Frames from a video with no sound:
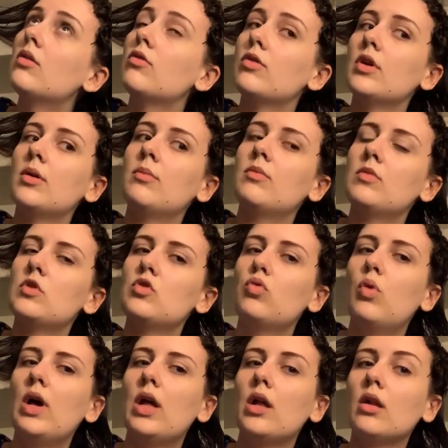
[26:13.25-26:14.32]
from
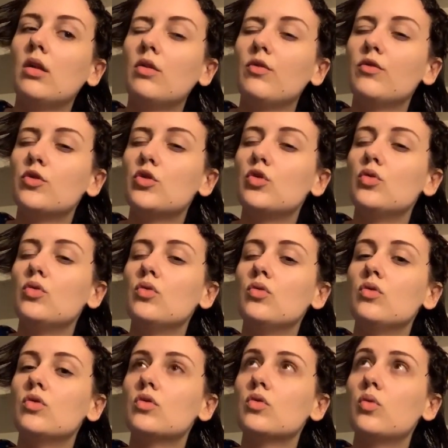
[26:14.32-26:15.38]
12 to